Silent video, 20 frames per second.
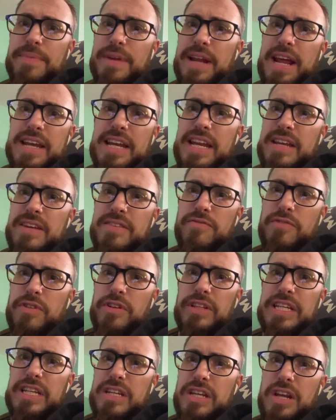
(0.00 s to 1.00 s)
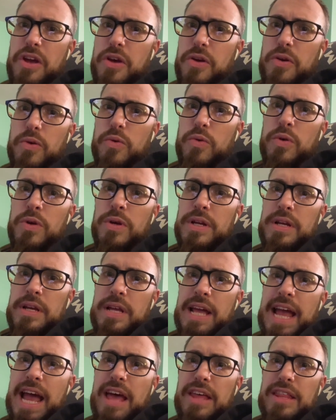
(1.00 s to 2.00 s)
but I didn't really know
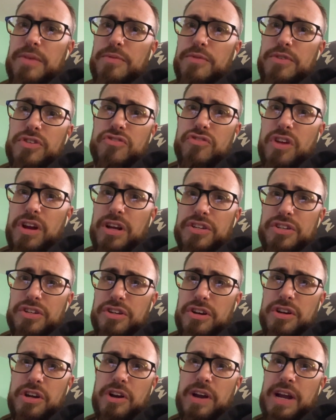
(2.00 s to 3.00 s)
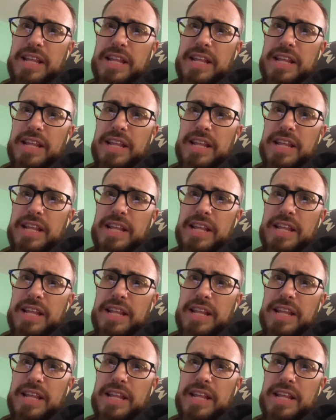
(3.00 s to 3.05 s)
how they were structured or